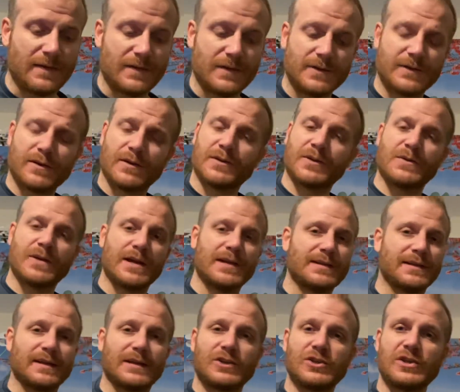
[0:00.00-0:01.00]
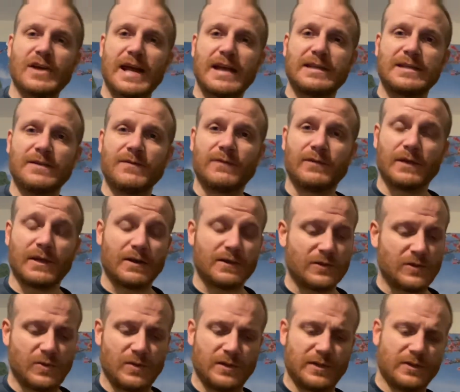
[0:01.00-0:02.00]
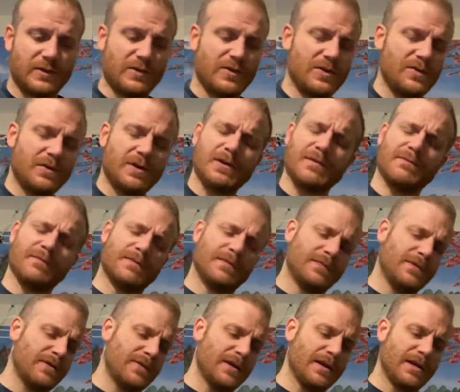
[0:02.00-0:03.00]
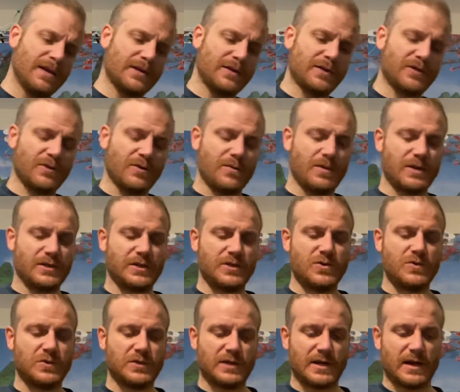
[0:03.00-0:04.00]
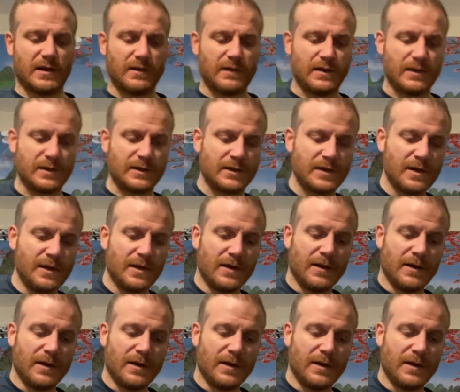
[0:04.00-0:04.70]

this also has like a jazzy flair to it, so you can get so much use out of this.